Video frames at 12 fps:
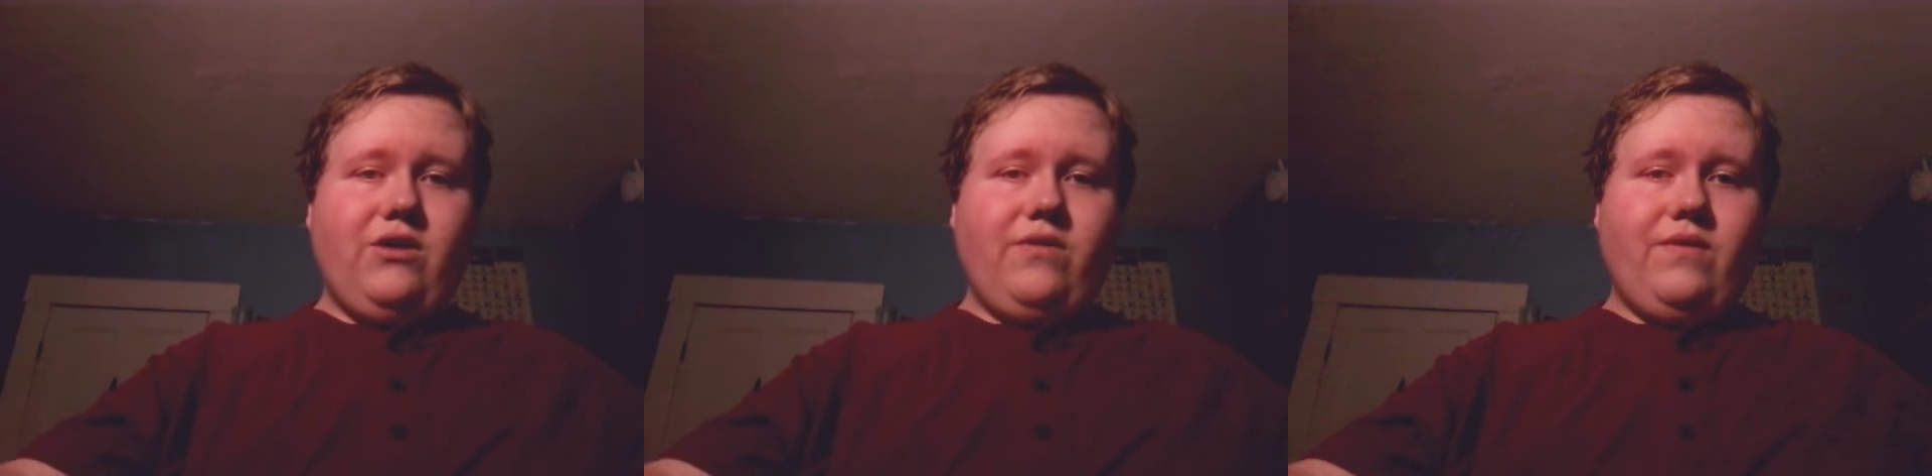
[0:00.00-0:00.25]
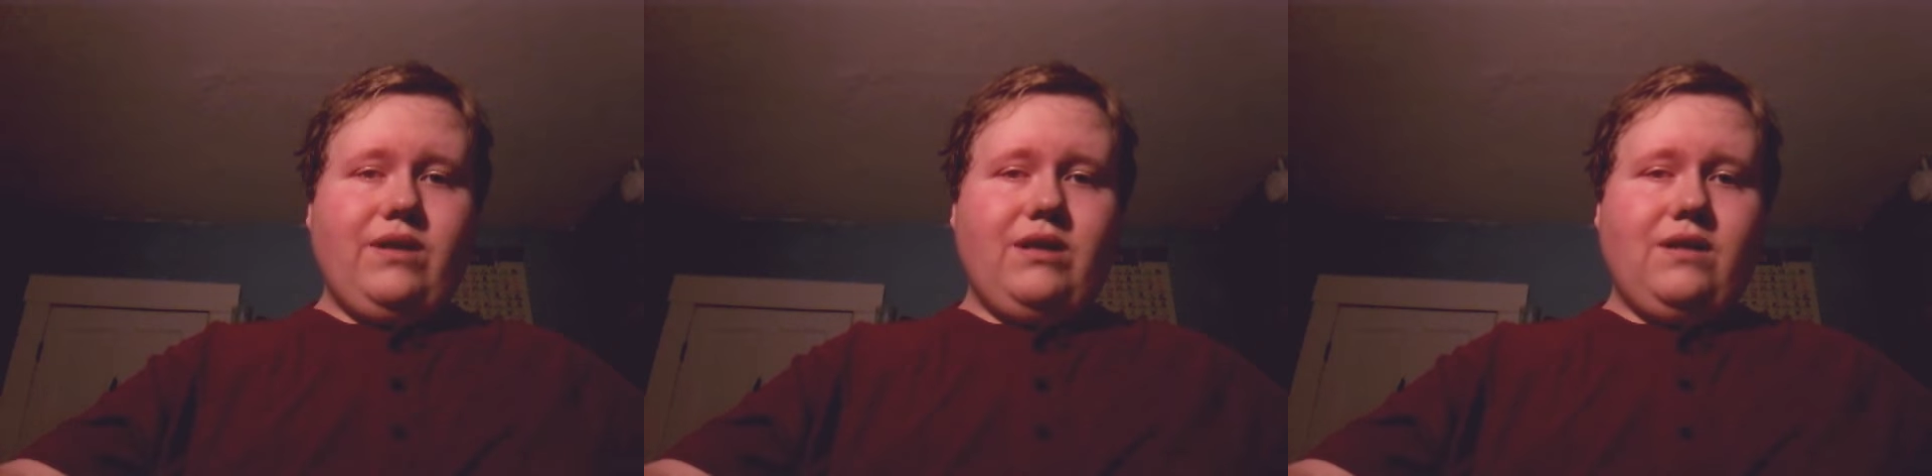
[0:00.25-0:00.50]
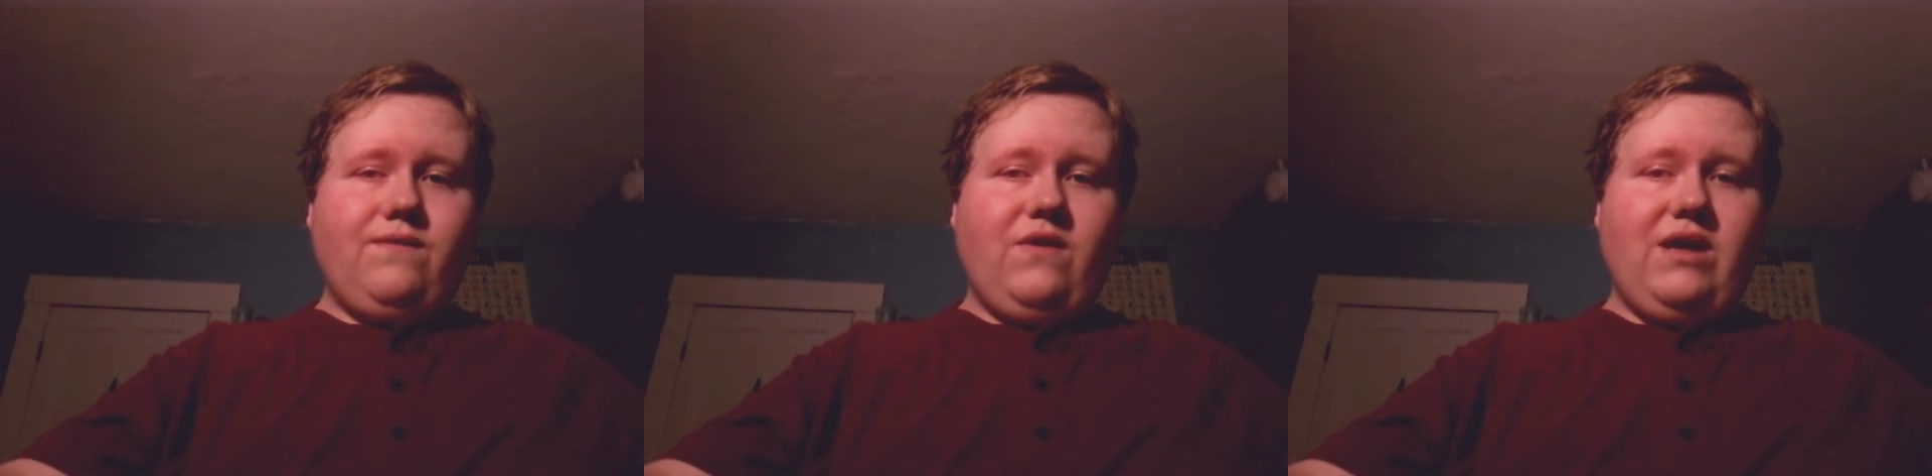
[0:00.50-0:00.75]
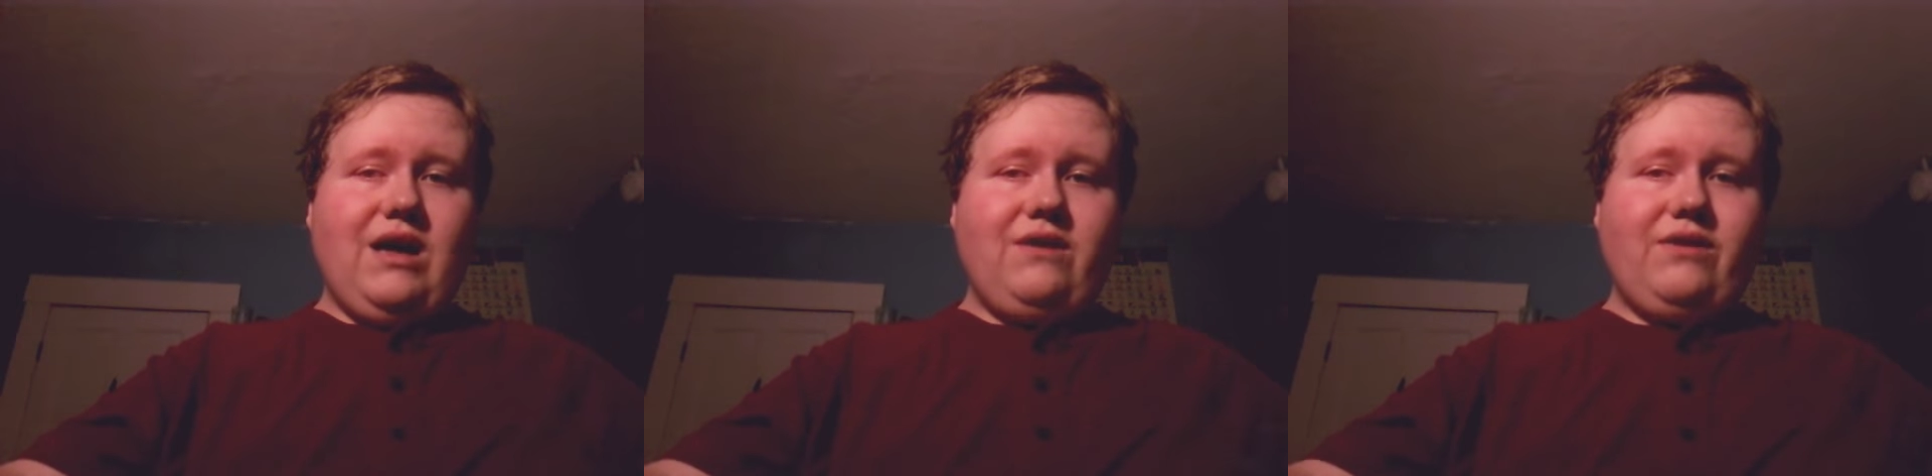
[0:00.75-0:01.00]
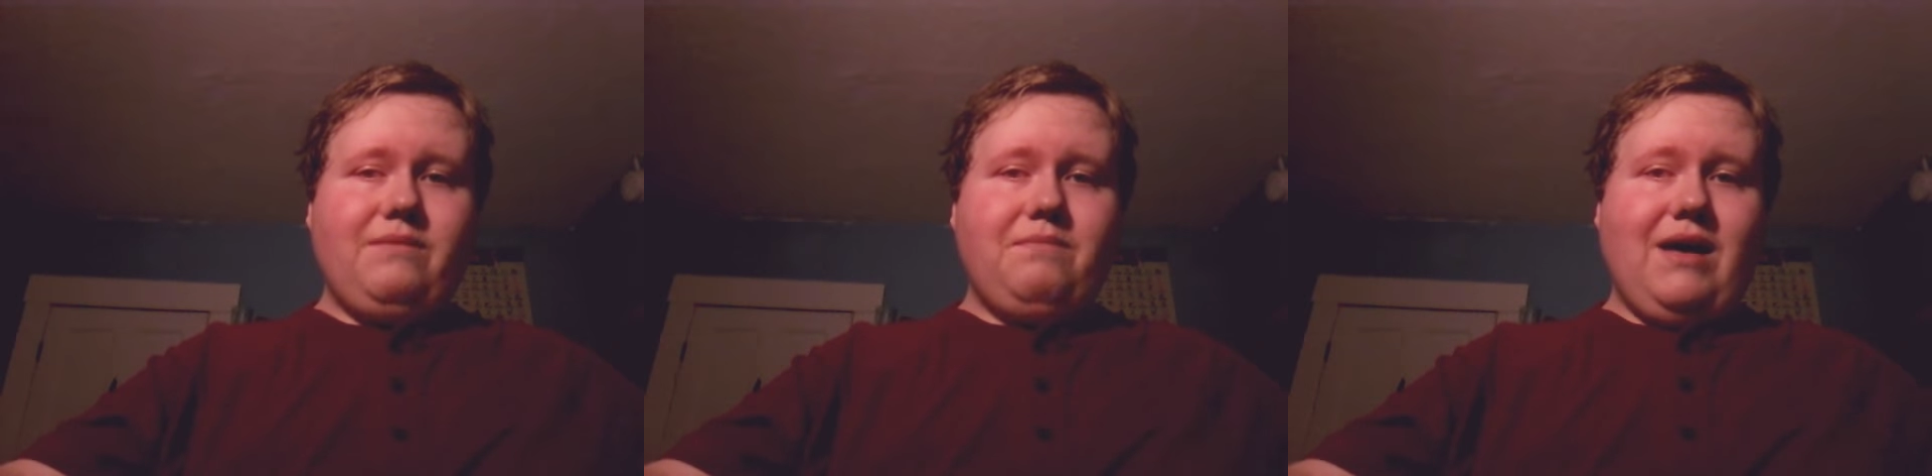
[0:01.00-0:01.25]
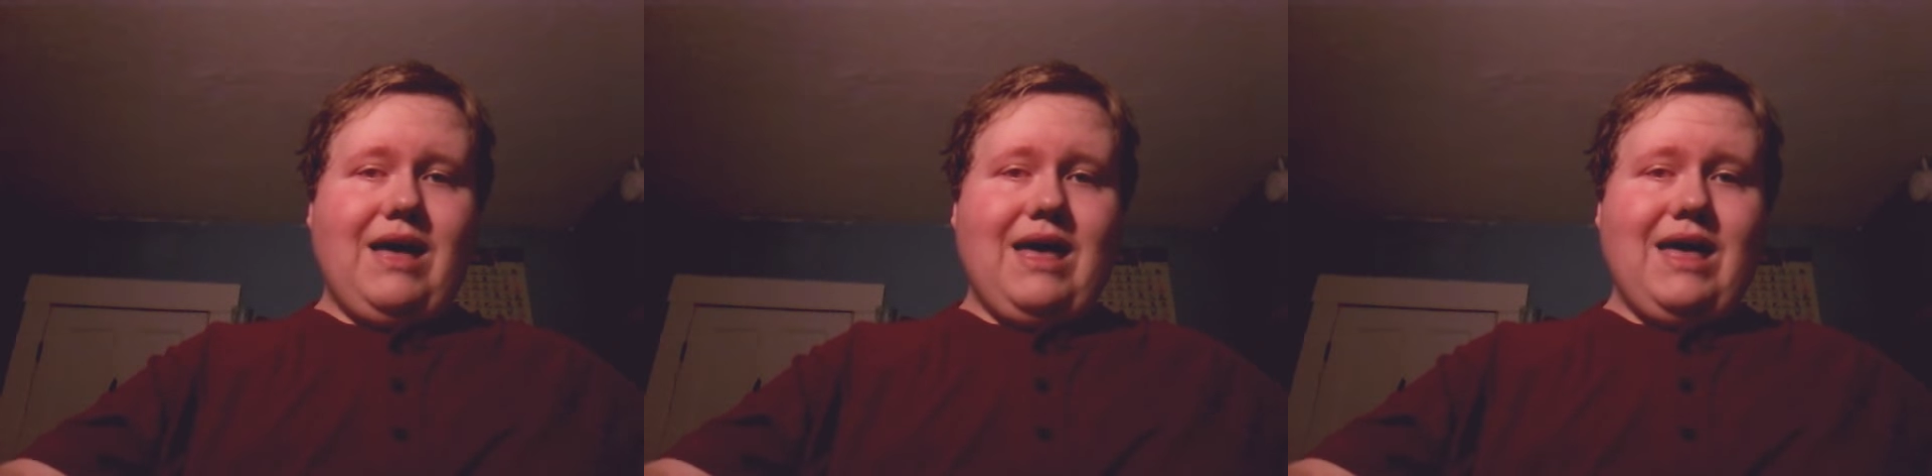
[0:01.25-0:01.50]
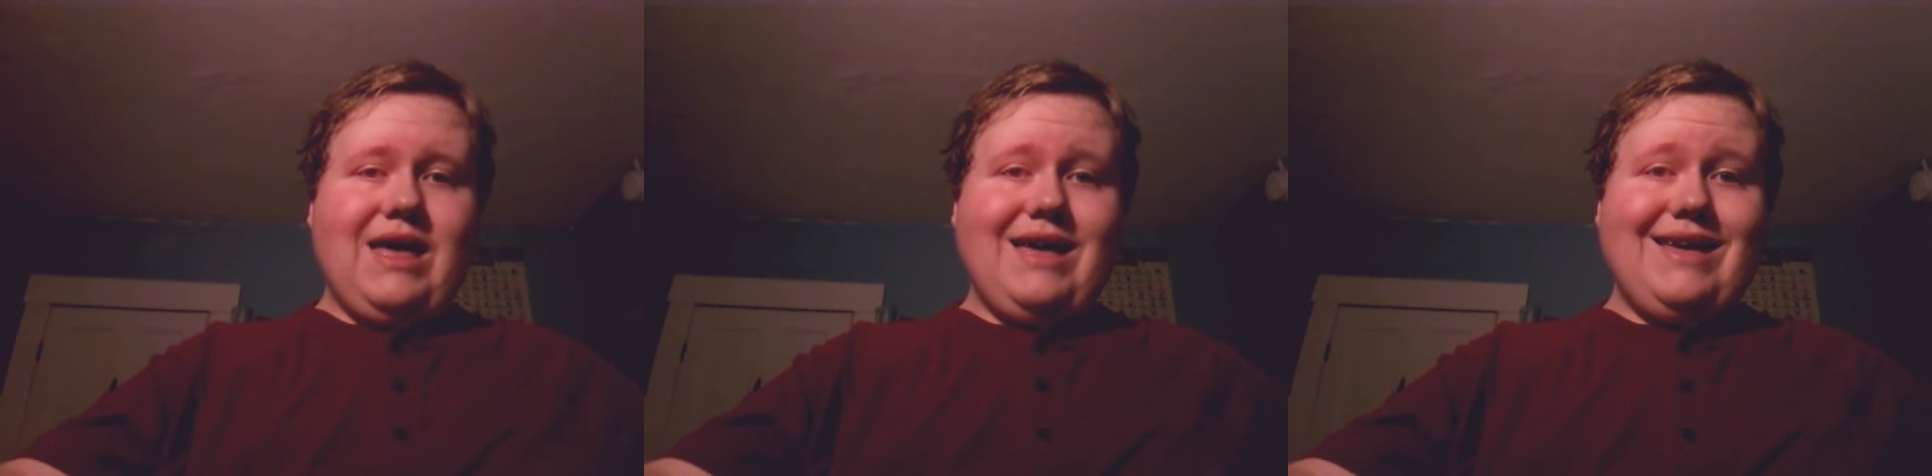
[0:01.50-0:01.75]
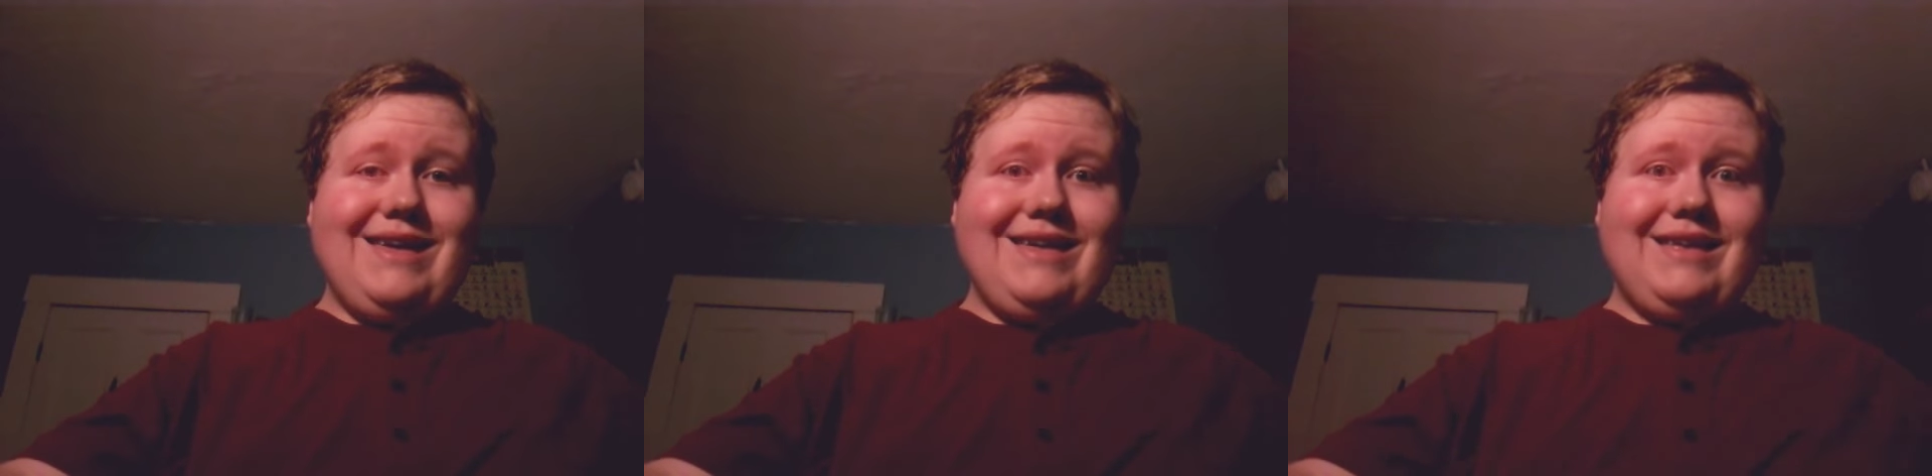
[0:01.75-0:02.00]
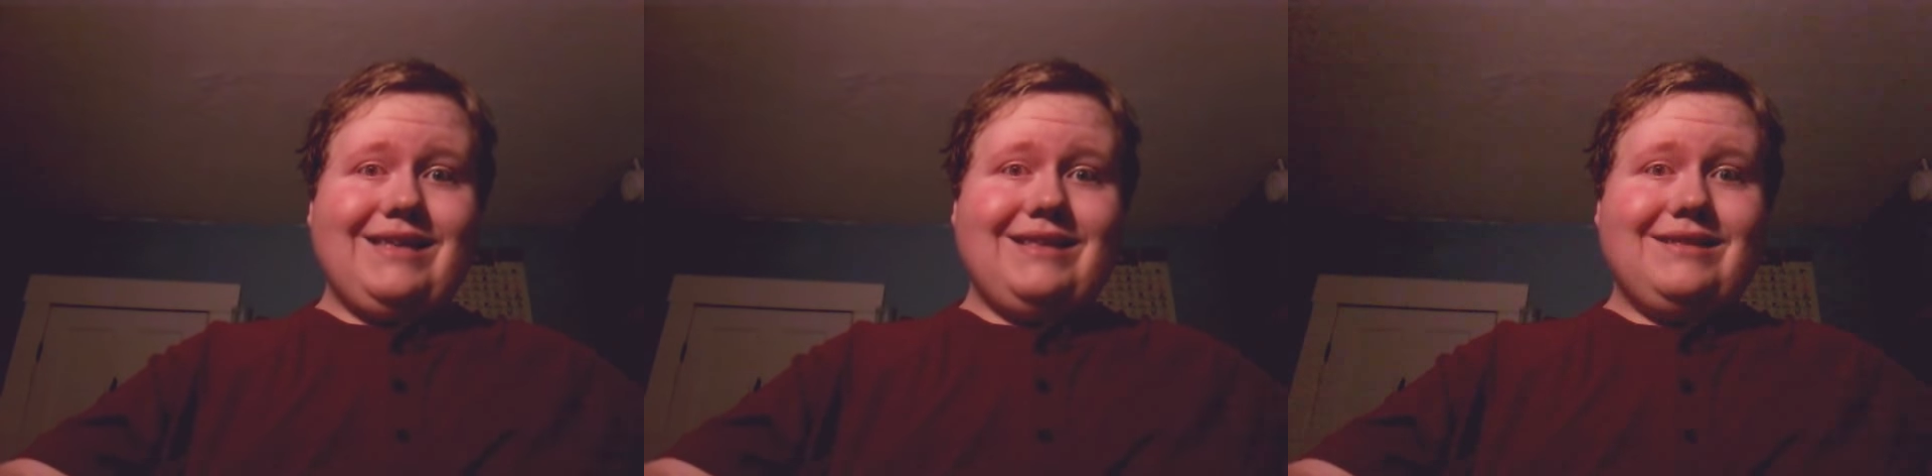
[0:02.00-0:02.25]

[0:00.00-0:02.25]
going on vacation. Bye.